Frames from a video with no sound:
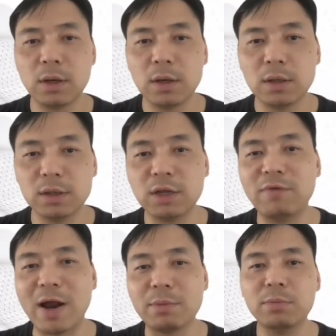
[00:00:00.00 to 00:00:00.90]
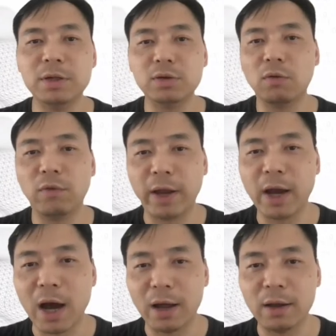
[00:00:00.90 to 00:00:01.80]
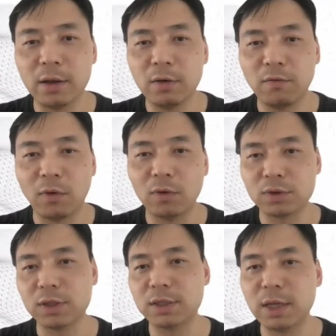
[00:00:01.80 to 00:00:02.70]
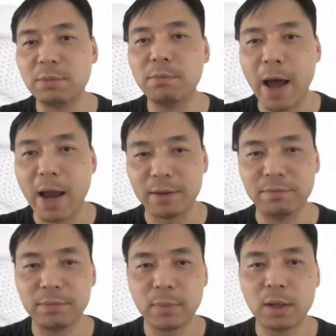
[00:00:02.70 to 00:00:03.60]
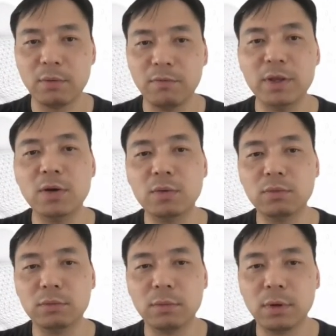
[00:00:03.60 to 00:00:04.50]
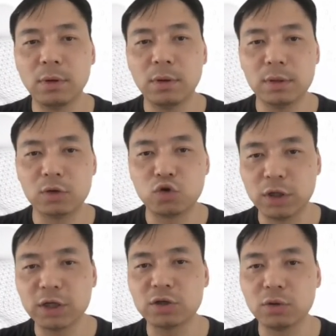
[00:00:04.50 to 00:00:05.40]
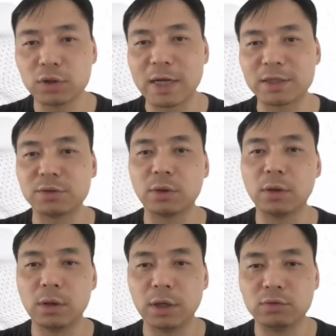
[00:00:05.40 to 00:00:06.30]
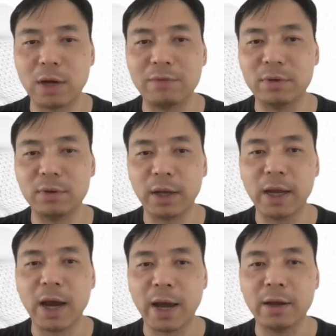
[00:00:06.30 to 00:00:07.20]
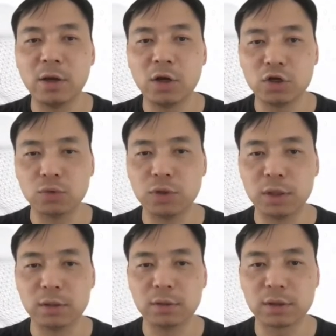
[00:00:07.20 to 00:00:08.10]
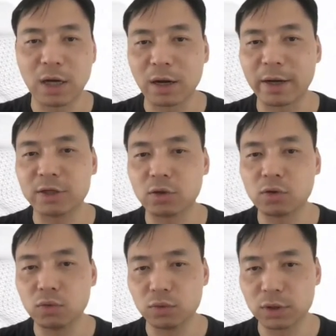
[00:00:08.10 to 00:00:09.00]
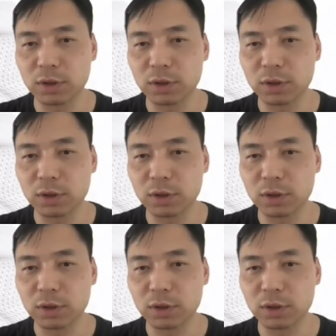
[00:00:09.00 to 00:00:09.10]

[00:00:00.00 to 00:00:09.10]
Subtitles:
The development of AI follows the same pattern. We know the traditional statistical learning-driven AI showed a sluggish growth